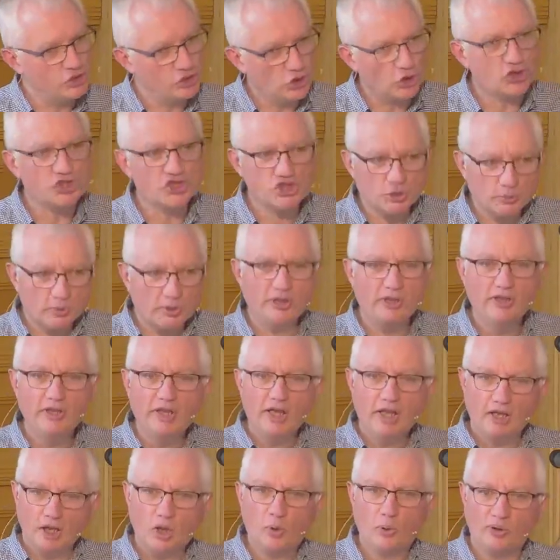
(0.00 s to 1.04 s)
Joshua
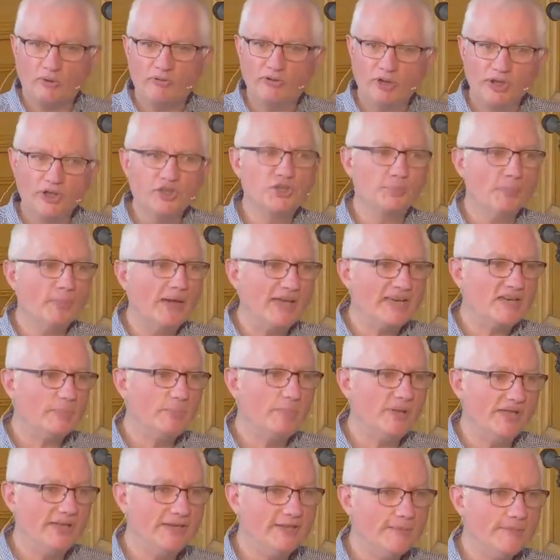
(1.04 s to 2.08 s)
equivalent might
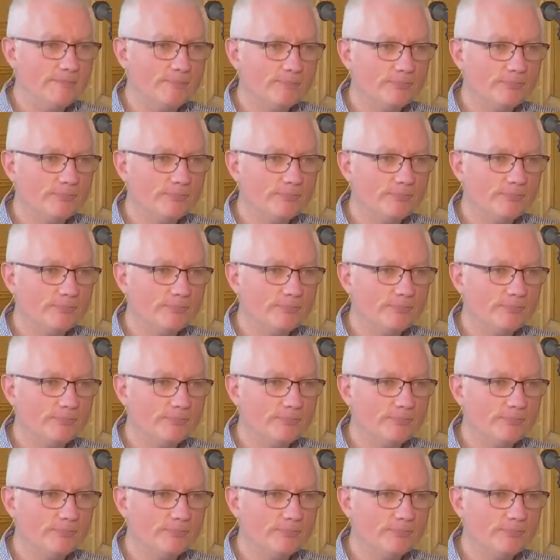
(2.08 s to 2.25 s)
be.